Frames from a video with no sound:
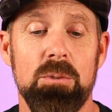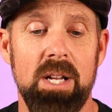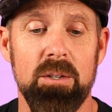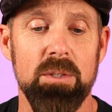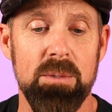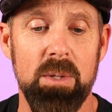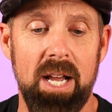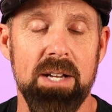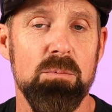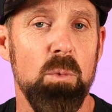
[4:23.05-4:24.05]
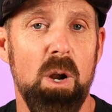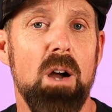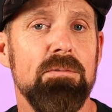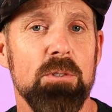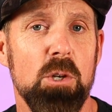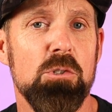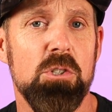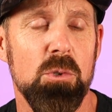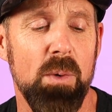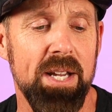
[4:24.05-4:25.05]
Not only when I went off for those
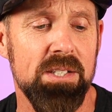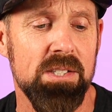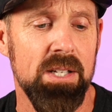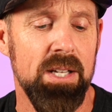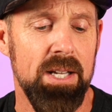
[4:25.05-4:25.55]
2 weeks